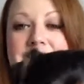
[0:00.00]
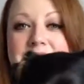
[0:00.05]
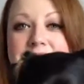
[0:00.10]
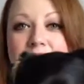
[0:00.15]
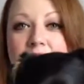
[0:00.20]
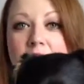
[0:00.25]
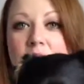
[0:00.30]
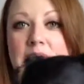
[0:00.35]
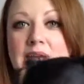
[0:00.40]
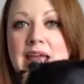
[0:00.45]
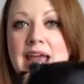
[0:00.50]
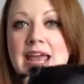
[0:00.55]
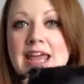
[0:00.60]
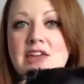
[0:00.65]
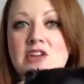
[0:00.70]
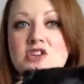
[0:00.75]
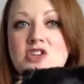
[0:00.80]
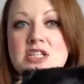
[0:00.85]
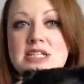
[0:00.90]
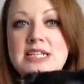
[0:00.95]
Okay,
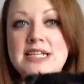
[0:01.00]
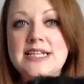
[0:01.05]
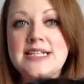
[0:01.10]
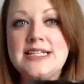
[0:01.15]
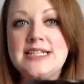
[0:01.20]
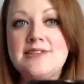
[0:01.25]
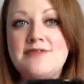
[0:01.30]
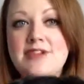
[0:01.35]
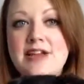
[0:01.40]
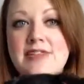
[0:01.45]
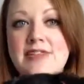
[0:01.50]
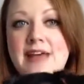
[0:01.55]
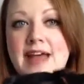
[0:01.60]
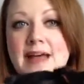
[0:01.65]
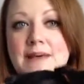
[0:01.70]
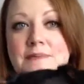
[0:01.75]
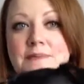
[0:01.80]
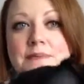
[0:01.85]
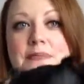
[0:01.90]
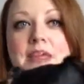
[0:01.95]
you're just going to sit right
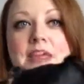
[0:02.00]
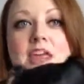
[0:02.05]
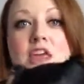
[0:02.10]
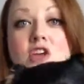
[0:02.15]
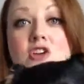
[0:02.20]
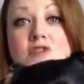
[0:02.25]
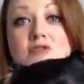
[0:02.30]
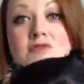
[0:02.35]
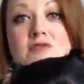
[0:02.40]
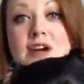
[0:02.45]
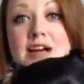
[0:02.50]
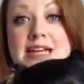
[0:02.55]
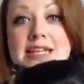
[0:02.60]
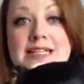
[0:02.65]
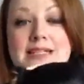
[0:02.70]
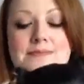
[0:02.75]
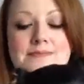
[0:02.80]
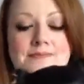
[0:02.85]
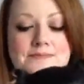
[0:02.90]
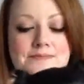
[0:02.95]
there.
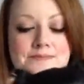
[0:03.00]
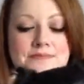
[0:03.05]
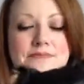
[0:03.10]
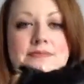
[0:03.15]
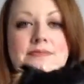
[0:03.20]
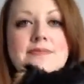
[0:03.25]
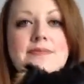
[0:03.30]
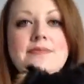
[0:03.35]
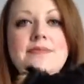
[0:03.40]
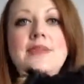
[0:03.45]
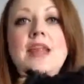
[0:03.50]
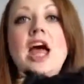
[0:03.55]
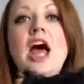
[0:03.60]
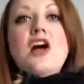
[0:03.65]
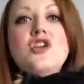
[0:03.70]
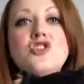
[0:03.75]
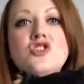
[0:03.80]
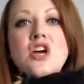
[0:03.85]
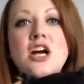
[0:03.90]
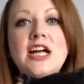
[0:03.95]
Right.
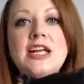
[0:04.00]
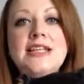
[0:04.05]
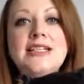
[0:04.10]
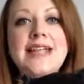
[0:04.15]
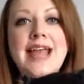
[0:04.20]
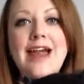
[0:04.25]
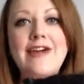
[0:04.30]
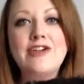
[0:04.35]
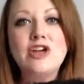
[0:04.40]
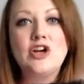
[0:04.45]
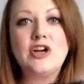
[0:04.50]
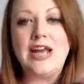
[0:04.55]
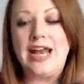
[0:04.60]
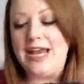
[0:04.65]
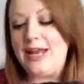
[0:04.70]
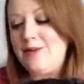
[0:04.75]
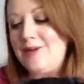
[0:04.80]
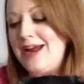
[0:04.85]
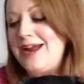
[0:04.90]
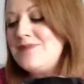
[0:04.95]
I'll try to carry on
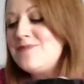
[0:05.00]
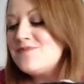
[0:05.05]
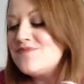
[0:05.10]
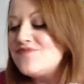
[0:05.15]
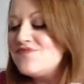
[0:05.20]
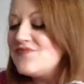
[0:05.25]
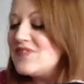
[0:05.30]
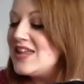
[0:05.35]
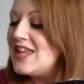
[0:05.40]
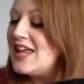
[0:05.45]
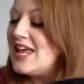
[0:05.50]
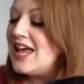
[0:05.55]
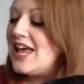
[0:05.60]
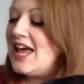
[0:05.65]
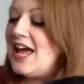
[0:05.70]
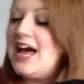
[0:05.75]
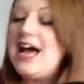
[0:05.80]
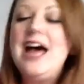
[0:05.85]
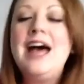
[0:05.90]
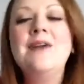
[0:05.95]
anyway.
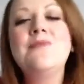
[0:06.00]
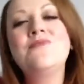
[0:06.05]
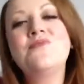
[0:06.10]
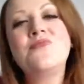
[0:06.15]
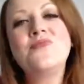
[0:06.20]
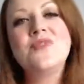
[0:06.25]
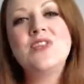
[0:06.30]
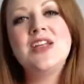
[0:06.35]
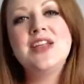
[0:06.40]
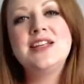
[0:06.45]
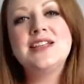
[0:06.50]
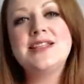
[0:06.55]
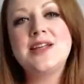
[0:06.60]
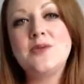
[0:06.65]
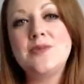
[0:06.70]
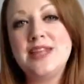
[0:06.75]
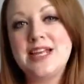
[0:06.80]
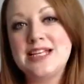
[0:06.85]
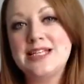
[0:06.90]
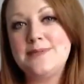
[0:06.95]
So
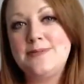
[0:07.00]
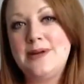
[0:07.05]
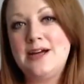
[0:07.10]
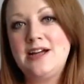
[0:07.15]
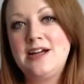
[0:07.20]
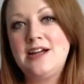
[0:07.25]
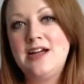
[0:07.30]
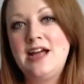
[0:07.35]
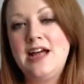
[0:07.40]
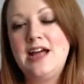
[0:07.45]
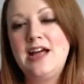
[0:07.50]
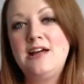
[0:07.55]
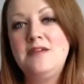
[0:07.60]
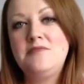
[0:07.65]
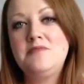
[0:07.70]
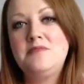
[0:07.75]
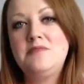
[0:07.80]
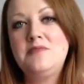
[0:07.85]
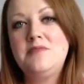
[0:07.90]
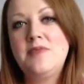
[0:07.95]
with Espa,
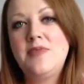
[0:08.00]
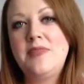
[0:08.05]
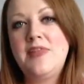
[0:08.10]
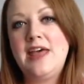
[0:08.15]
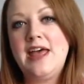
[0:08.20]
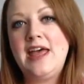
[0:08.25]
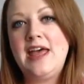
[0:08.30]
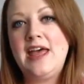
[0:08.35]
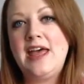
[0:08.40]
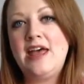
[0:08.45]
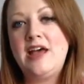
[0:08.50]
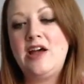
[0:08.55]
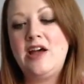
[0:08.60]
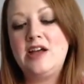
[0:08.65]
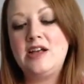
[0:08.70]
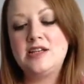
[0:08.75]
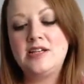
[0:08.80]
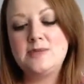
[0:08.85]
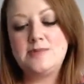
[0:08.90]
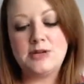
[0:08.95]
they're
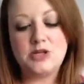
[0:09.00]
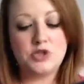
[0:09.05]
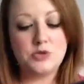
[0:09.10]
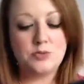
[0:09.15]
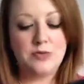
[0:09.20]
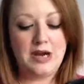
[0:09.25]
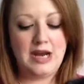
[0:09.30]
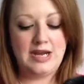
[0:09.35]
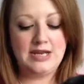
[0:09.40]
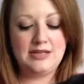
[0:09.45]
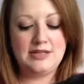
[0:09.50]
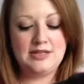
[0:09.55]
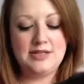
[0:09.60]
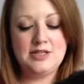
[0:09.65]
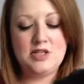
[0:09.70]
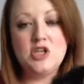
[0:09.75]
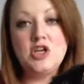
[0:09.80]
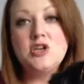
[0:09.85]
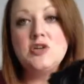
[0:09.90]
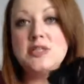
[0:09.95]
a special
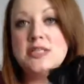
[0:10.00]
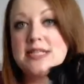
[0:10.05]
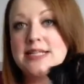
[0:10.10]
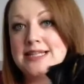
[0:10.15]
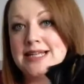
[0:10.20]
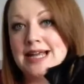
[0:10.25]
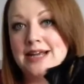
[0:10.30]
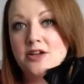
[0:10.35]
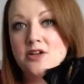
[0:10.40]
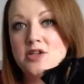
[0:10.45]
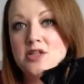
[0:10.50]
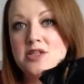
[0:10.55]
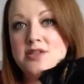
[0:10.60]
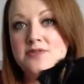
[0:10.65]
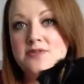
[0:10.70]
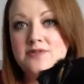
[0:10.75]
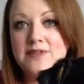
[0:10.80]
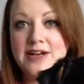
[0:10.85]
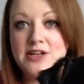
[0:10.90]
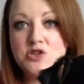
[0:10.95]
brand used in salons
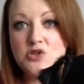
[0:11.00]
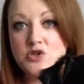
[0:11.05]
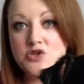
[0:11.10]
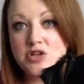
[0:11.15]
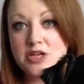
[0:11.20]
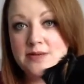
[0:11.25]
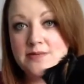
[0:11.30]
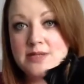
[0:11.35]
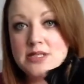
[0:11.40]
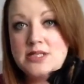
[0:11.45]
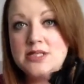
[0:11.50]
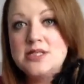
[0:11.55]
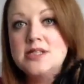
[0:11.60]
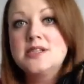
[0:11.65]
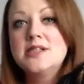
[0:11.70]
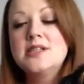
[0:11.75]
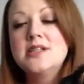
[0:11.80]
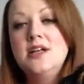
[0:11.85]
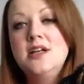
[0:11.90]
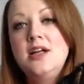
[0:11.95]
for facial treatments.